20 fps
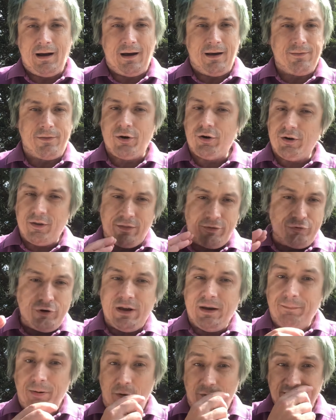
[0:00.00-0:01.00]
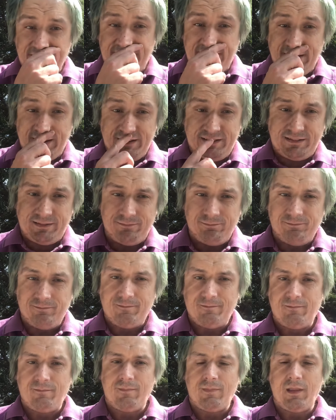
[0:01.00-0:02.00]
There are 3 components to this.
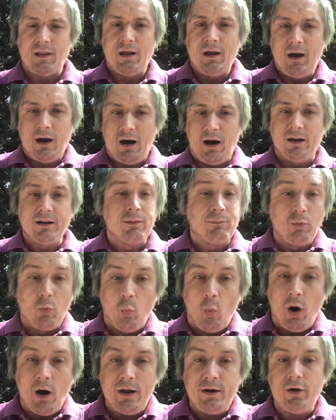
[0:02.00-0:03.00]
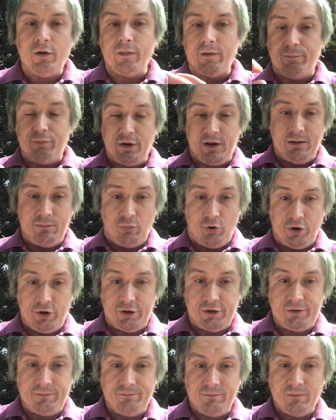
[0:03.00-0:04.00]
Number 1 are the brick and
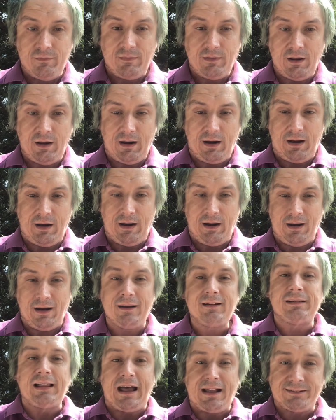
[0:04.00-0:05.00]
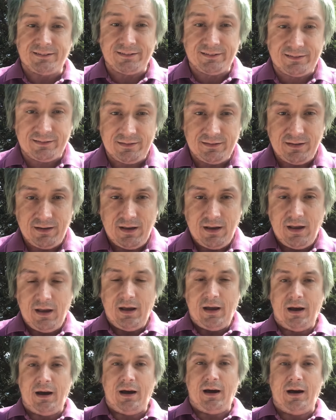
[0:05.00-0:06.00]
mortar
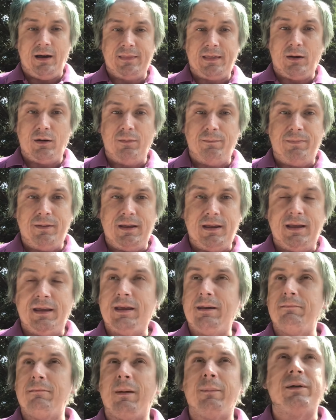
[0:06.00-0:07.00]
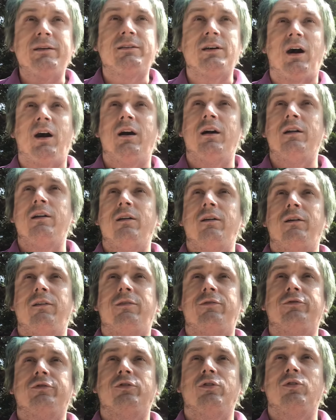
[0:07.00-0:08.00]
classes. That would be maybe done
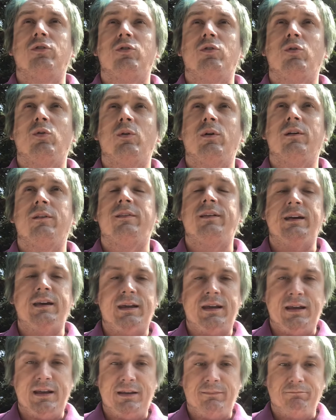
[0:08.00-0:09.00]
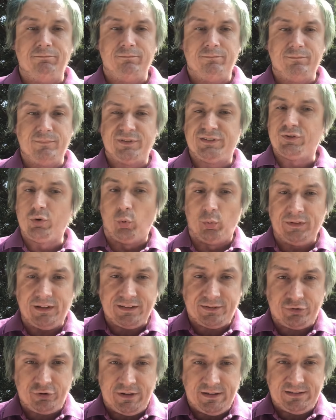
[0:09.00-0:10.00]
through the school
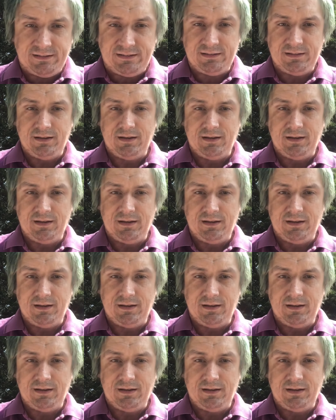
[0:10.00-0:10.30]
district